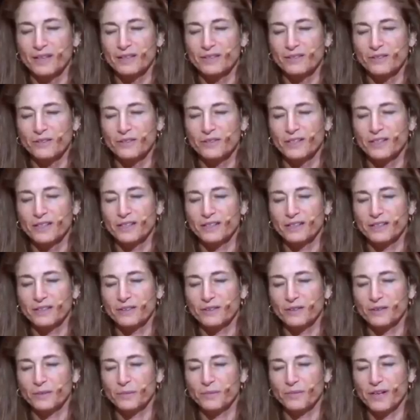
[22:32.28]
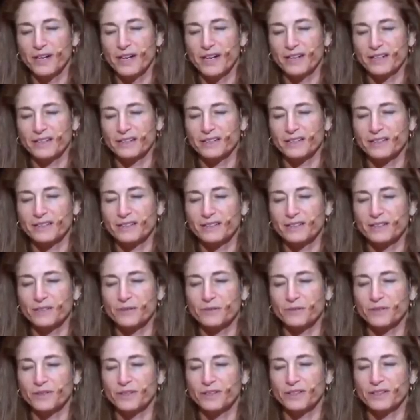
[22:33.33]
So the inner practice
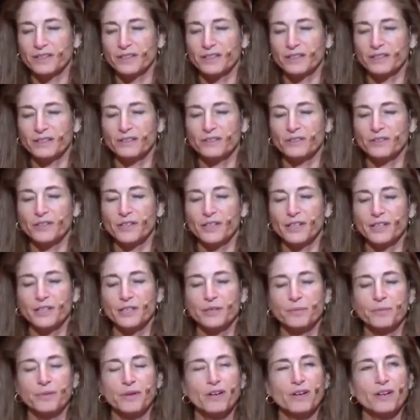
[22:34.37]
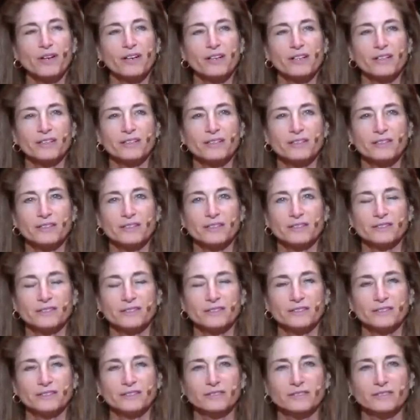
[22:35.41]
is really learning to pause,
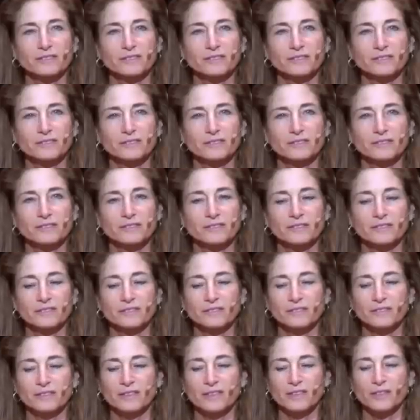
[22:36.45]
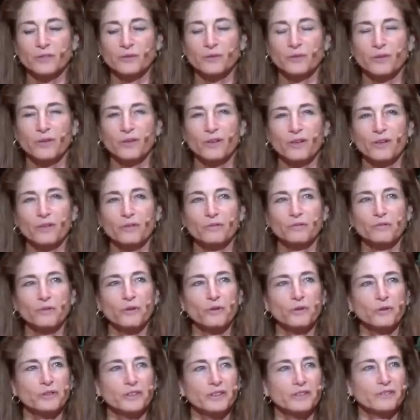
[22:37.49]
because we're all
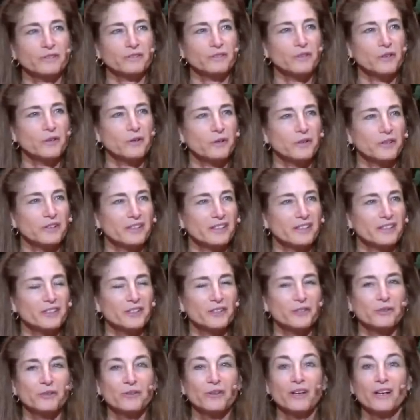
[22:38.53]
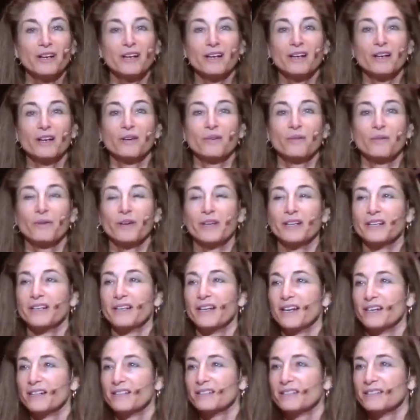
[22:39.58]
rolling forward into what
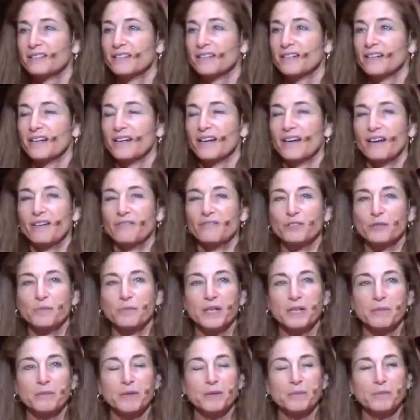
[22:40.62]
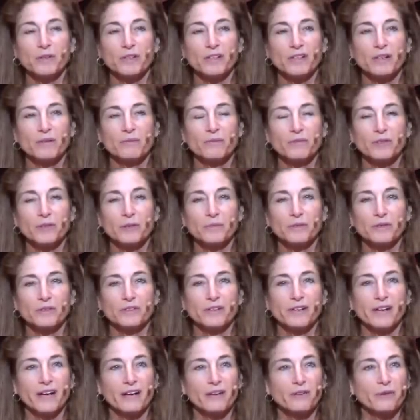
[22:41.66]
next can I have to make me more comfortable,
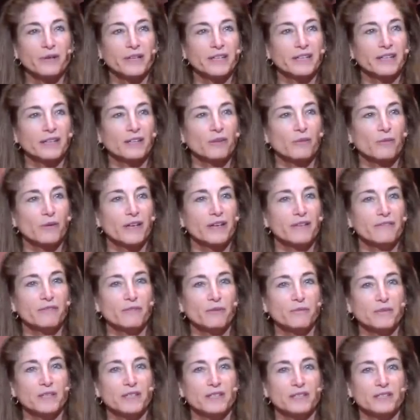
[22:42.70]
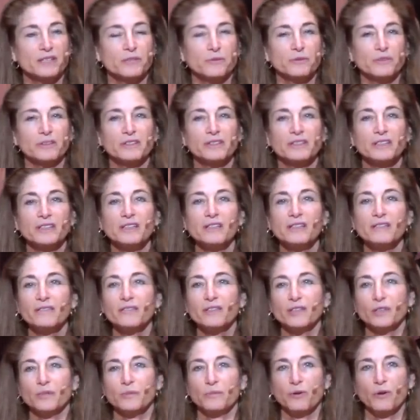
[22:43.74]
or how do I get away from this? We're
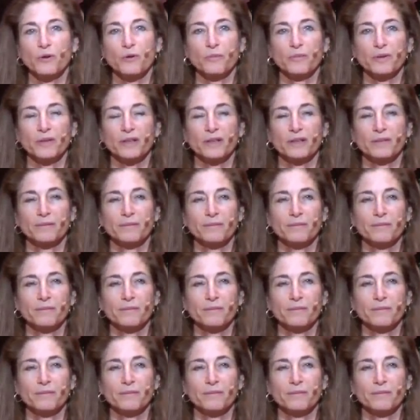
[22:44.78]
leaving the moment.